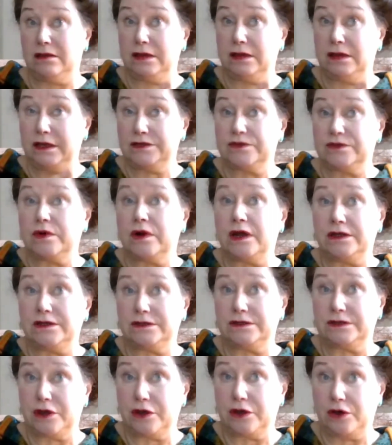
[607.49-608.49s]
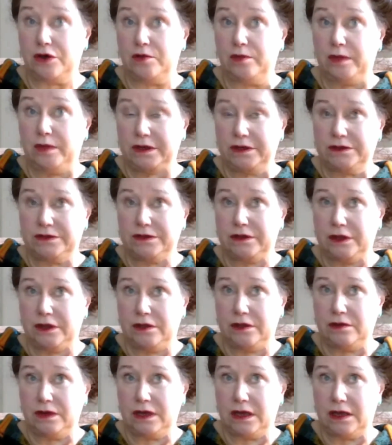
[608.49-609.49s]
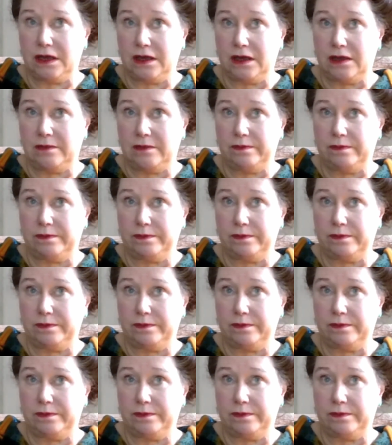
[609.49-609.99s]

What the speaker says: these rights home into the UK.